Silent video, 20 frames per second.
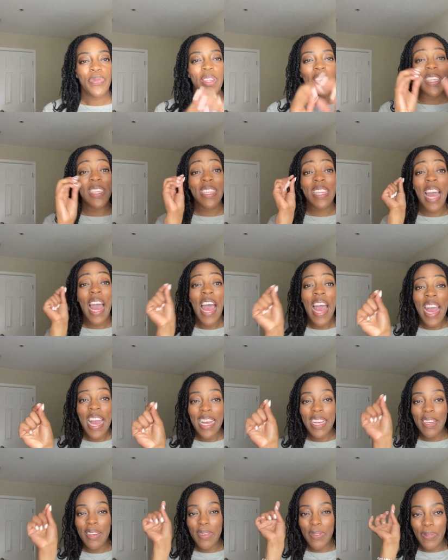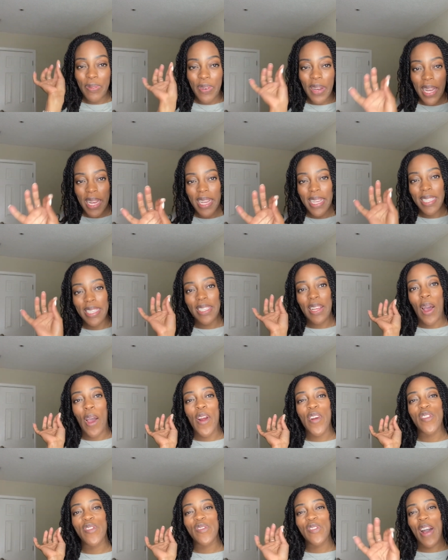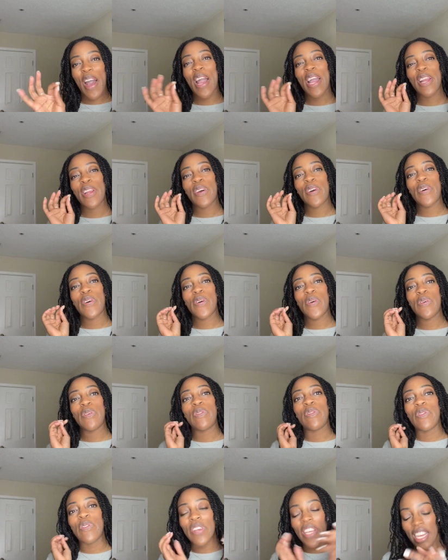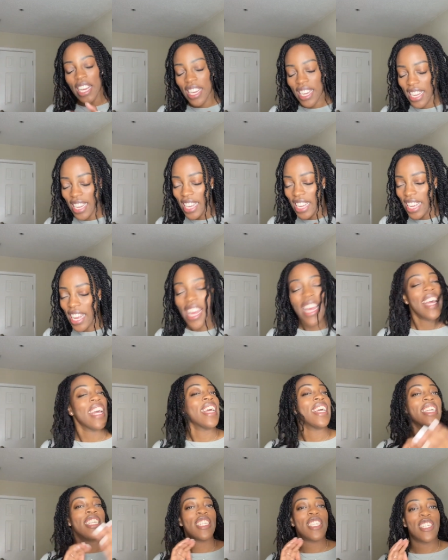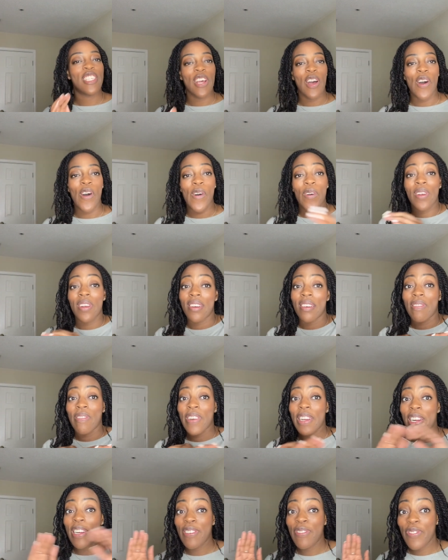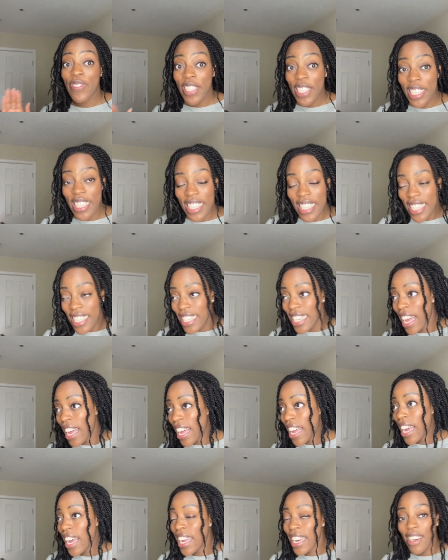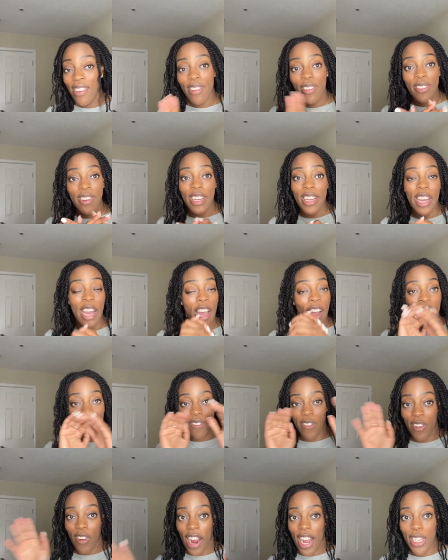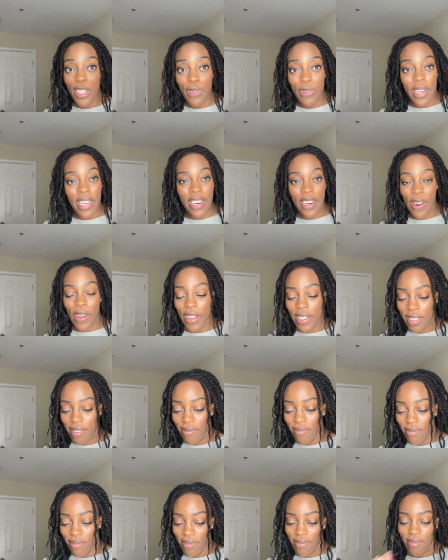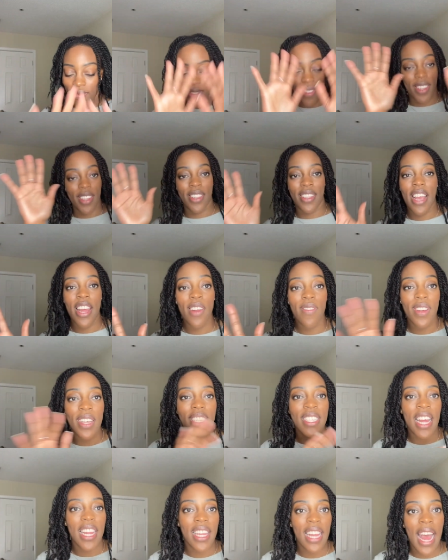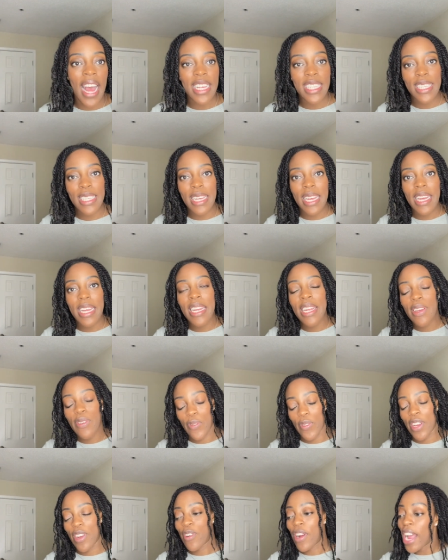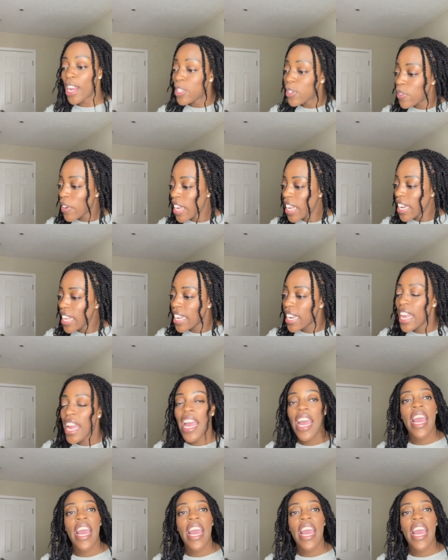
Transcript: that was our final week. So we are officially done. We uh, graduated, all 10 of us that lasted, we graduated